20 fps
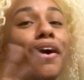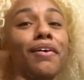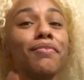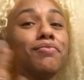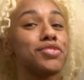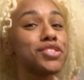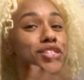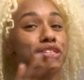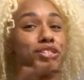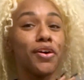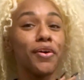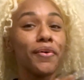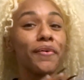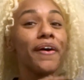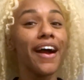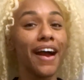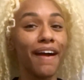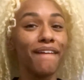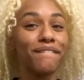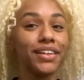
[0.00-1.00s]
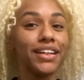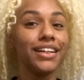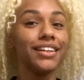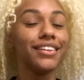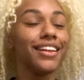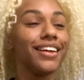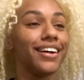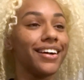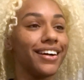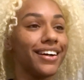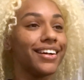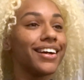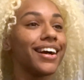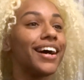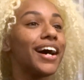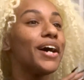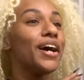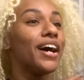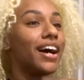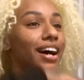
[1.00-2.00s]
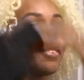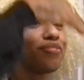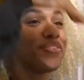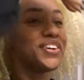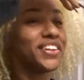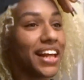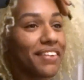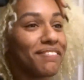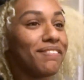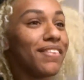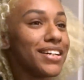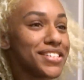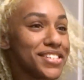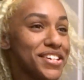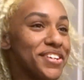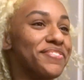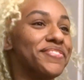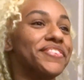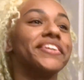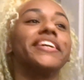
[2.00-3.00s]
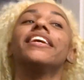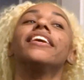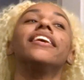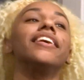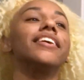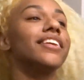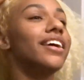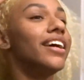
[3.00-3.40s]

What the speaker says: I'm so happy. Like, I feel like myself again.